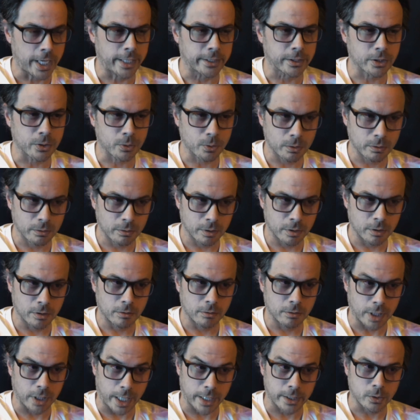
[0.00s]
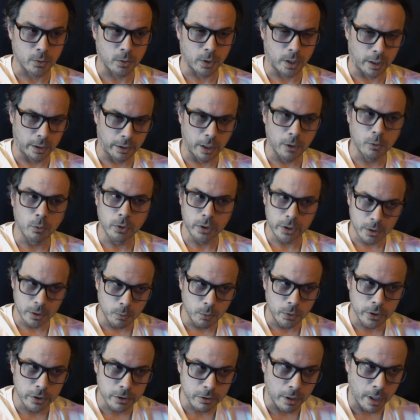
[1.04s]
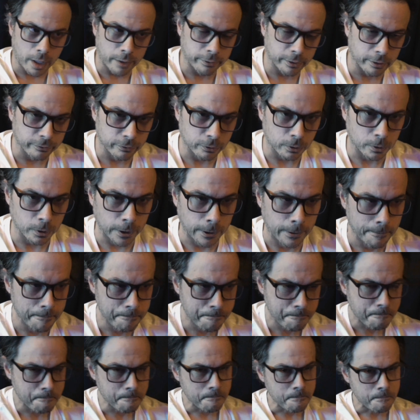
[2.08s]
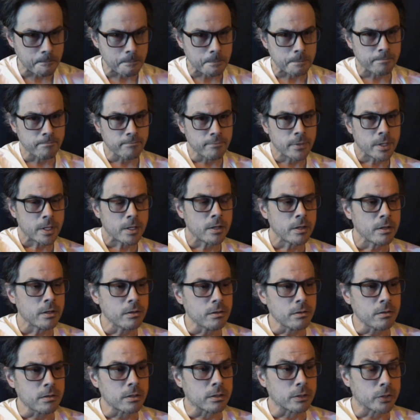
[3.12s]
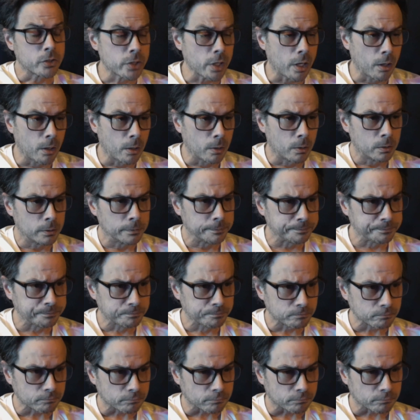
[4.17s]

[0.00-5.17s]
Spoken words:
That's what I think we should be striving for. So